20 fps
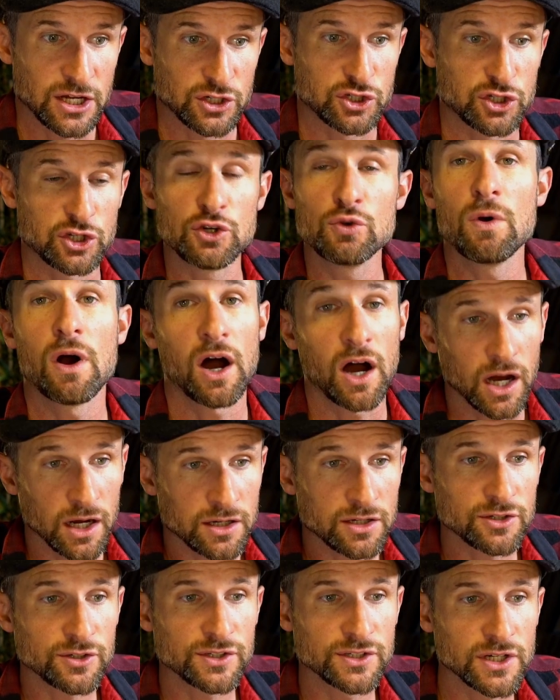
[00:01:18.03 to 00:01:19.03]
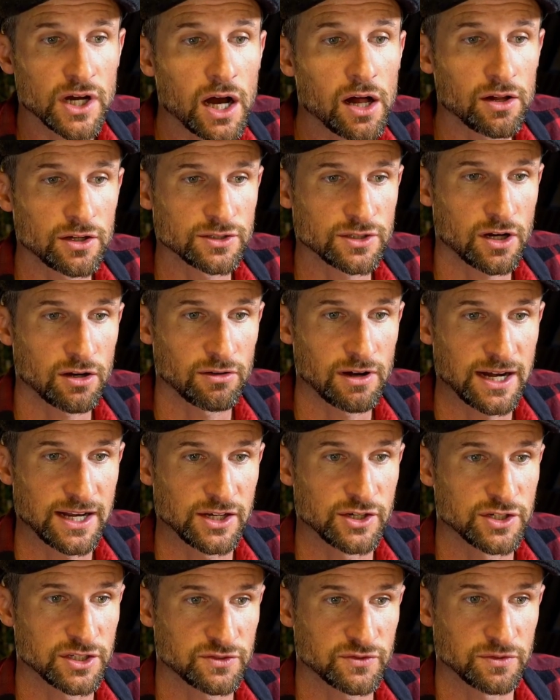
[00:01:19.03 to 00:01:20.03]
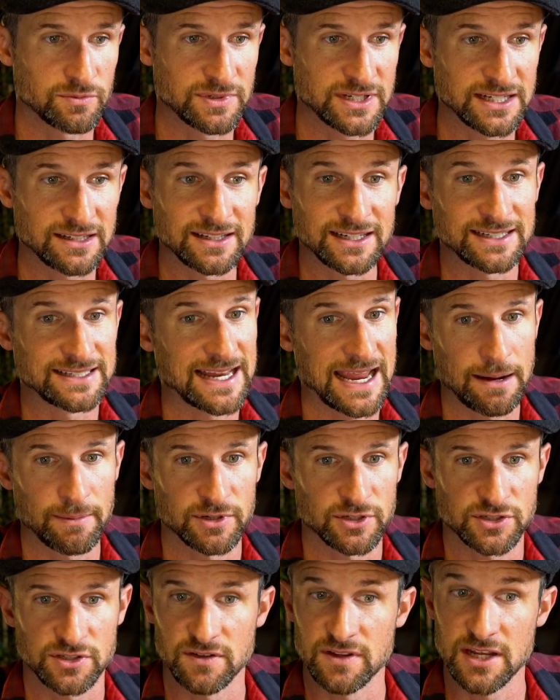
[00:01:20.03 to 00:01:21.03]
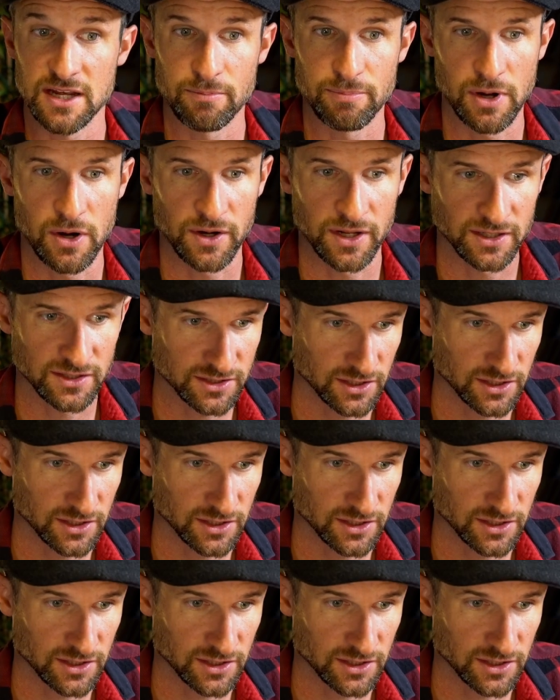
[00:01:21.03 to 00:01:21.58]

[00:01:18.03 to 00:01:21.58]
$200 already just from dealing damage to the opponent.